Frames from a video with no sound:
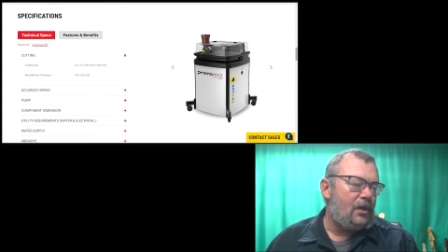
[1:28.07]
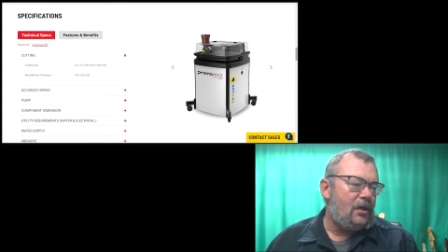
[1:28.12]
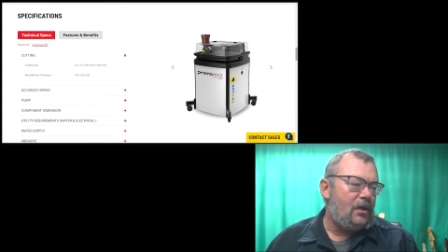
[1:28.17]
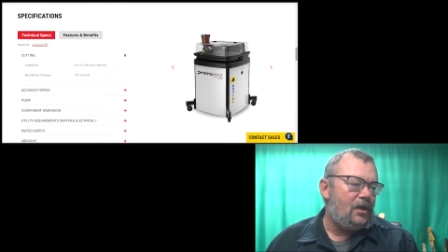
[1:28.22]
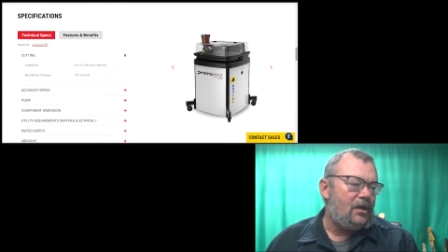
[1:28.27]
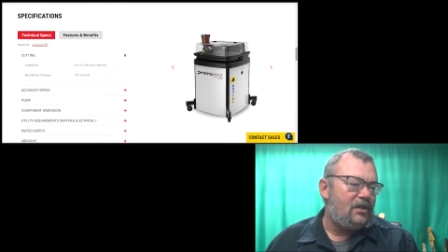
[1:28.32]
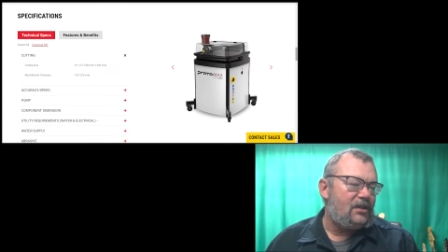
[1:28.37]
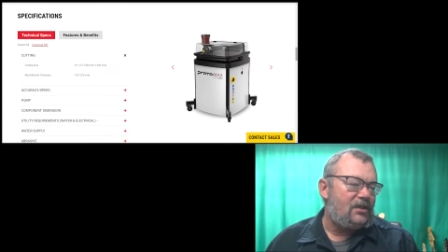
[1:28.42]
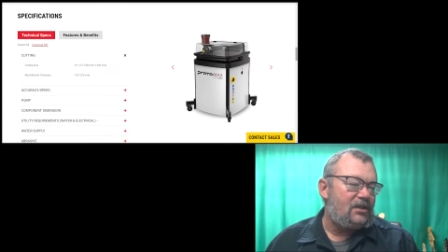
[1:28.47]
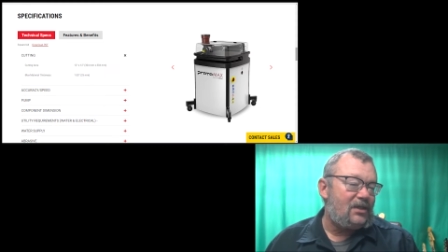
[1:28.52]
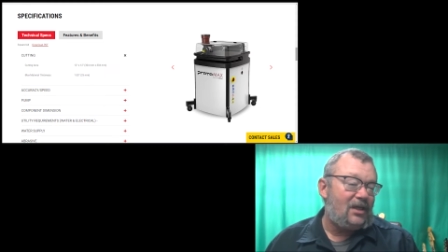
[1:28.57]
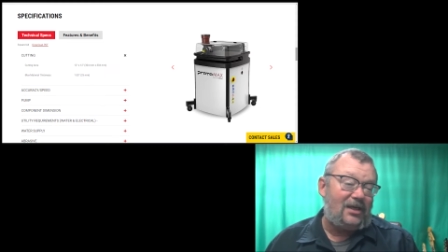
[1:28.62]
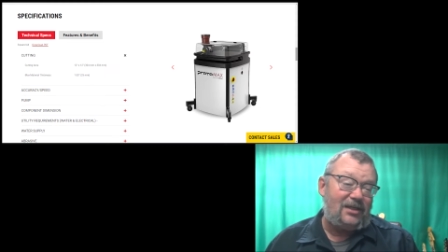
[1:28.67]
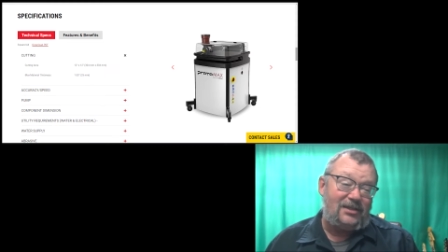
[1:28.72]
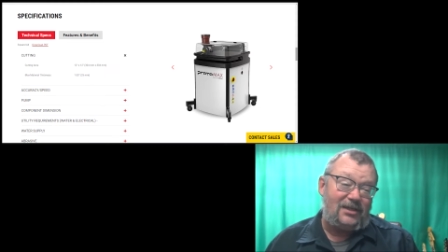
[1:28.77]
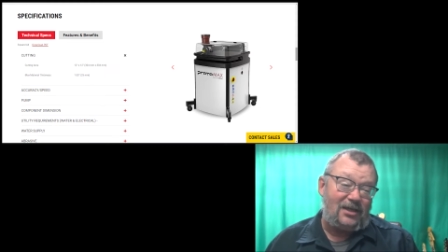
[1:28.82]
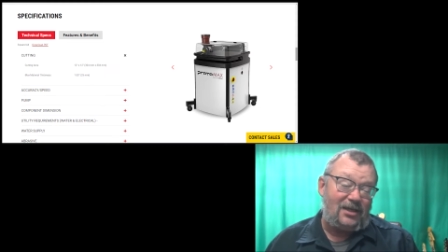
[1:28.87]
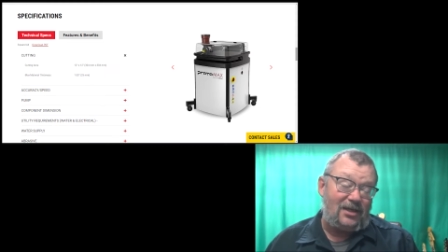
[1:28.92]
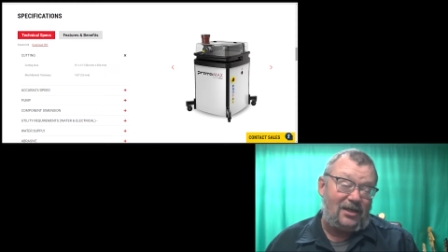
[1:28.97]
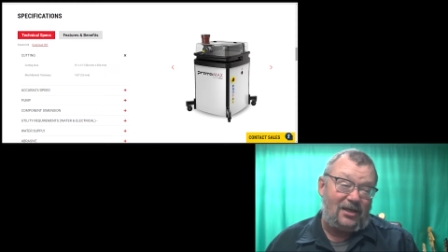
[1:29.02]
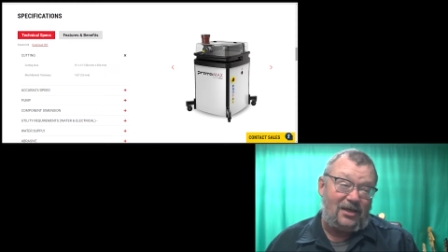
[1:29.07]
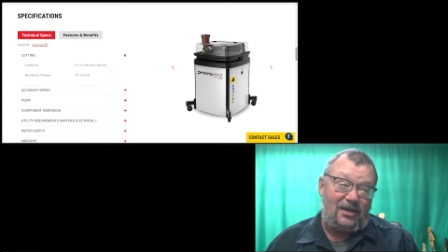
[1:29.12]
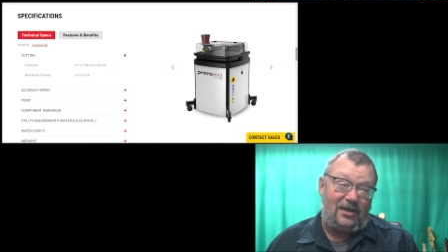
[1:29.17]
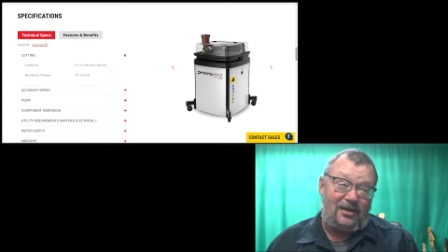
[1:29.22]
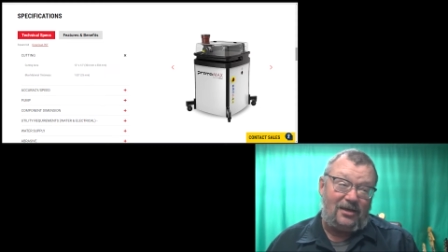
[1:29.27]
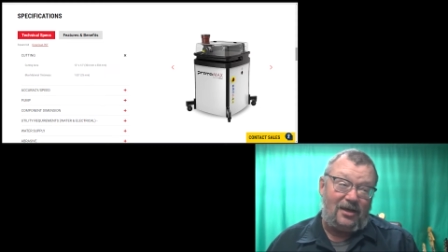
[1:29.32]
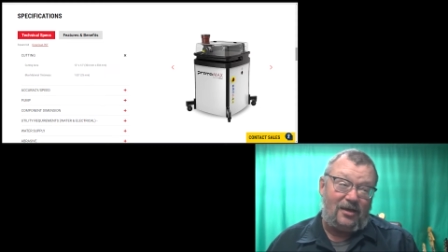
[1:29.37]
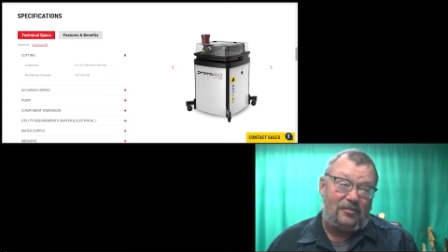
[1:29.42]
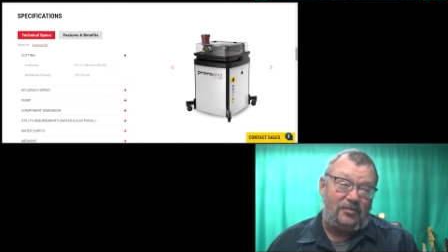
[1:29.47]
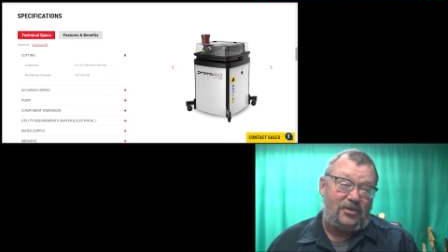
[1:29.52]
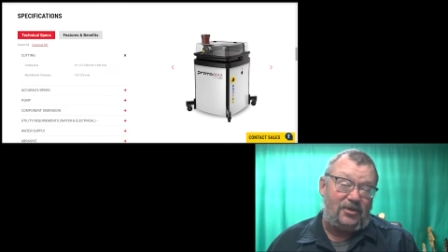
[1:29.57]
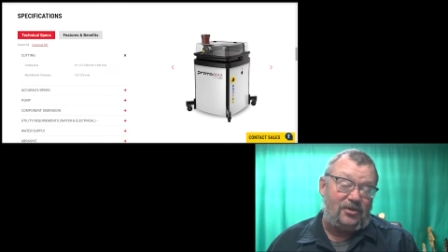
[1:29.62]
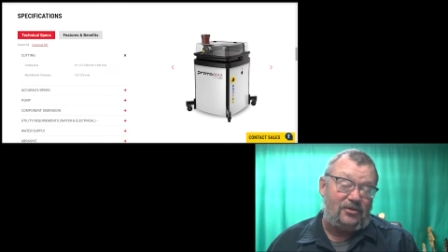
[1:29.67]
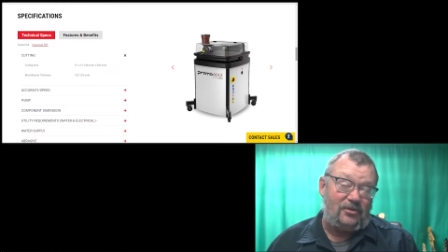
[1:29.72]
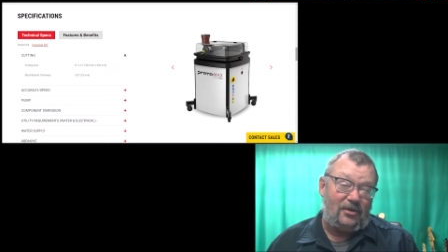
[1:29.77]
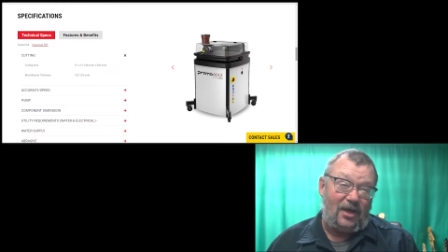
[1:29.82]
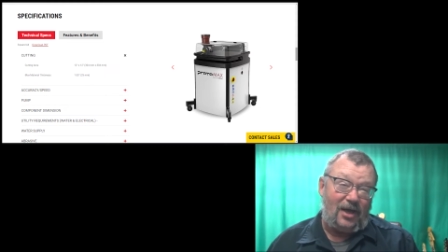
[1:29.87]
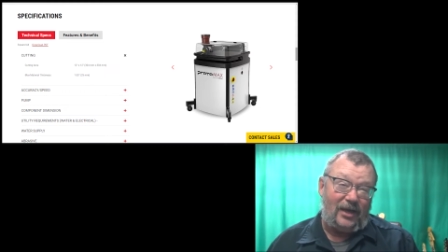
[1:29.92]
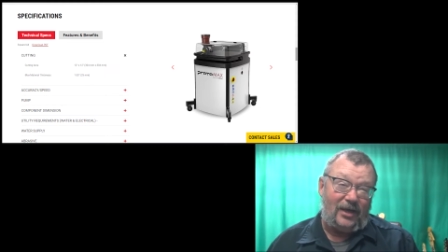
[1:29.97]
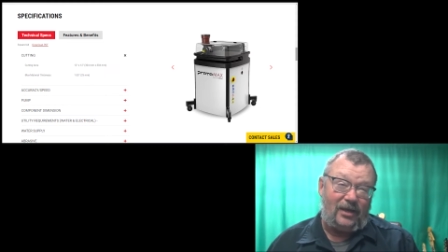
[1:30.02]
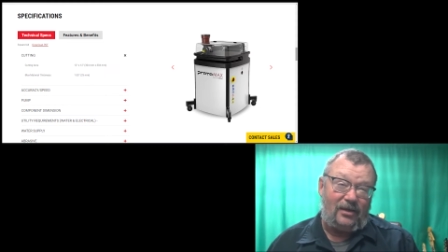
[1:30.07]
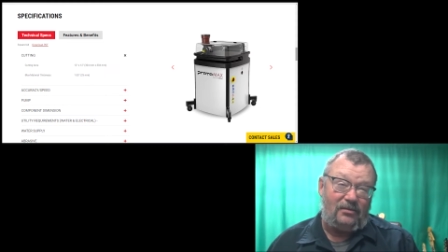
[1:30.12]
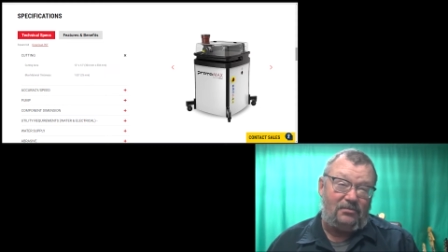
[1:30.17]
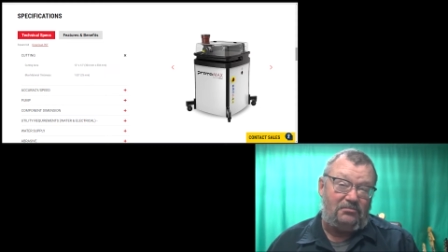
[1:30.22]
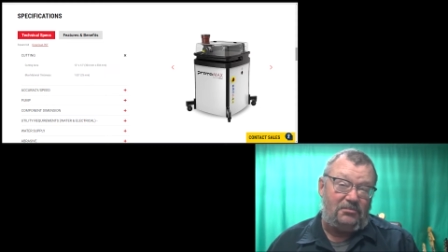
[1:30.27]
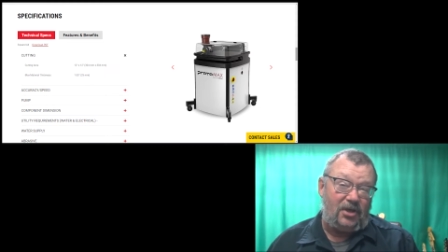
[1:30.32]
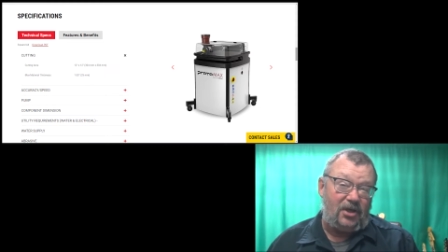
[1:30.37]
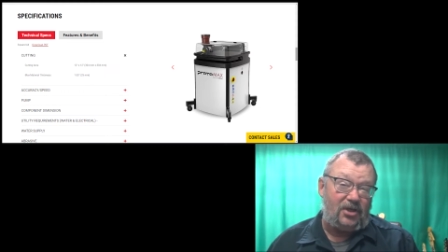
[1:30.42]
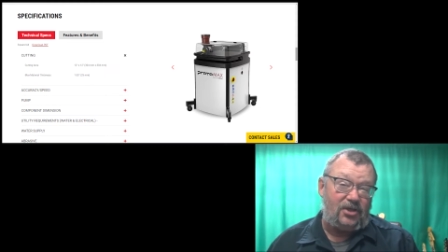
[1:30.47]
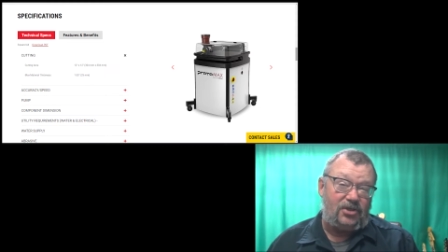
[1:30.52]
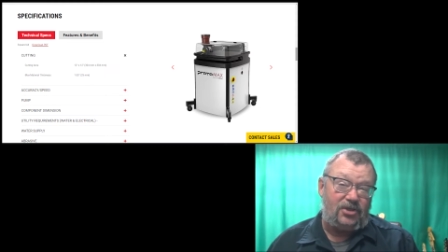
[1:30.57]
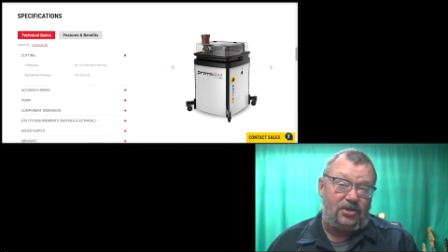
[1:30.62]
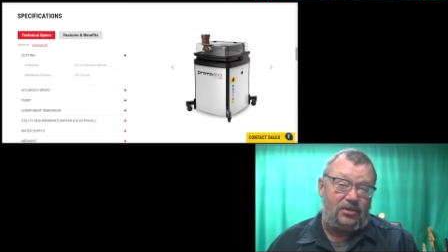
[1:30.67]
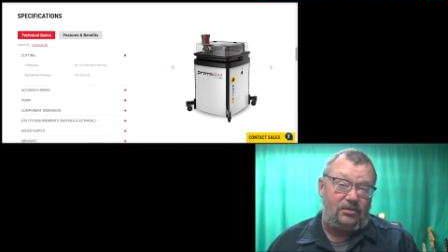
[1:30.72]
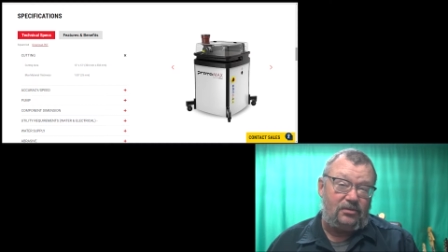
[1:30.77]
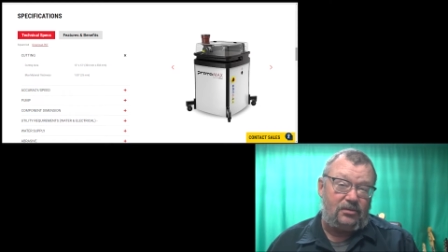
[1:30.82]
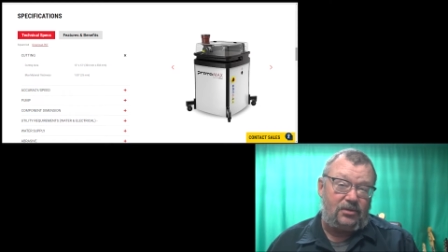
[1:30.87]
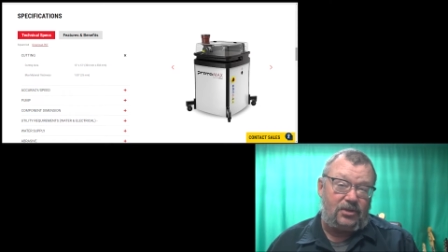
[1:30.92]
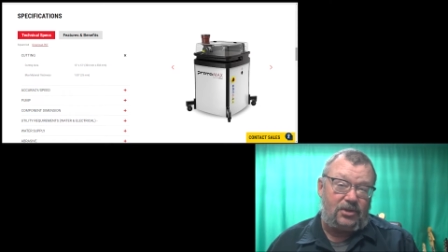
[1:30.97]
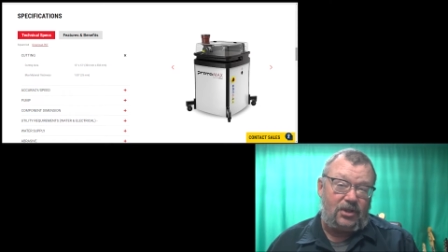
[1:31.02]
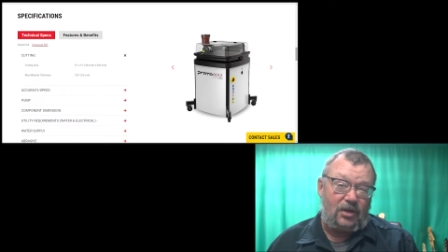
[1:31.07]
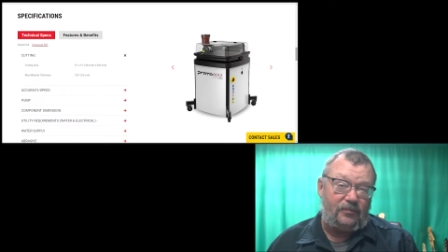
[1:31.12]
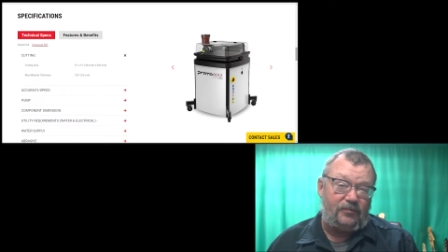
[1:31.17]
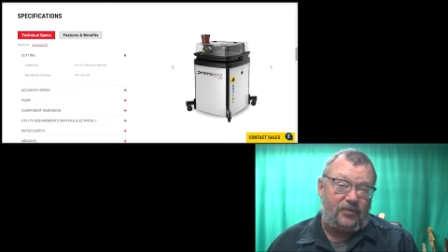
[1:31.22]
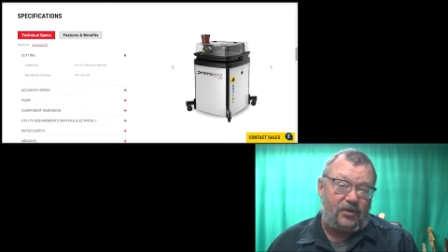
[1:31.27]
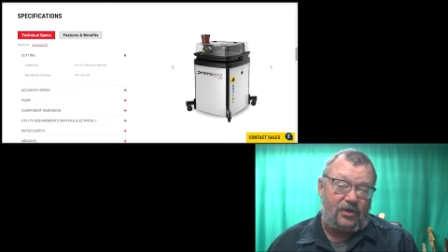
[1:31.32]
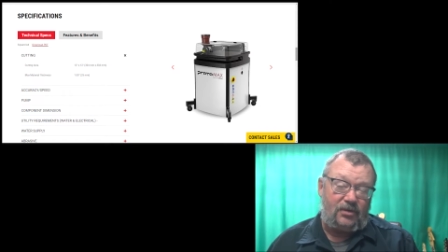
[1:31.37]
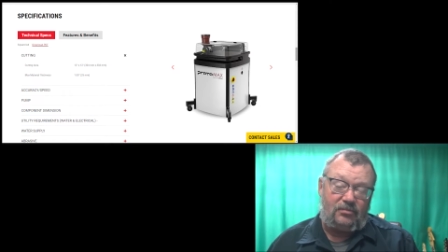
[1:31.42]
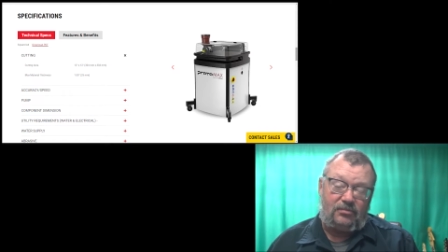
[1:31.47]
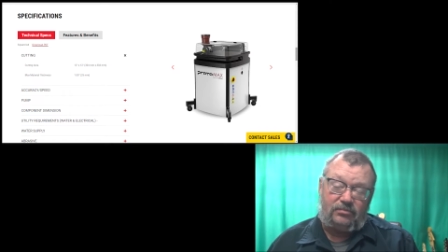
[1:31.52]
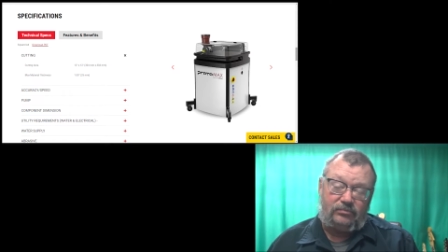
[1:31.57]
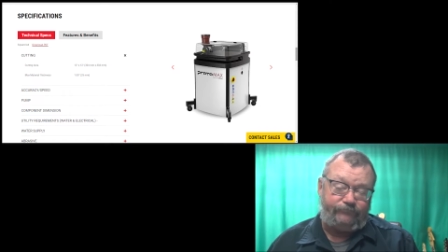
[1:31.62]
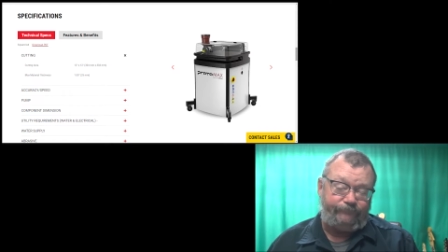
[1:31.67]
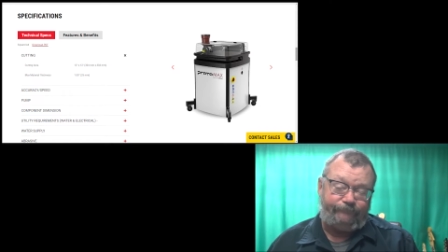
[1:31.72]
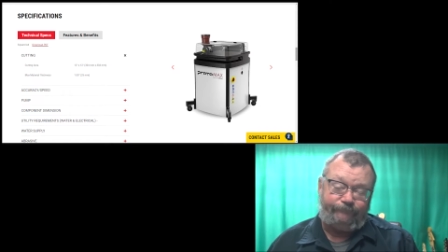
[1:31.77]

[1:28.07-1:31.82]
It says it can cut up to like inch and something.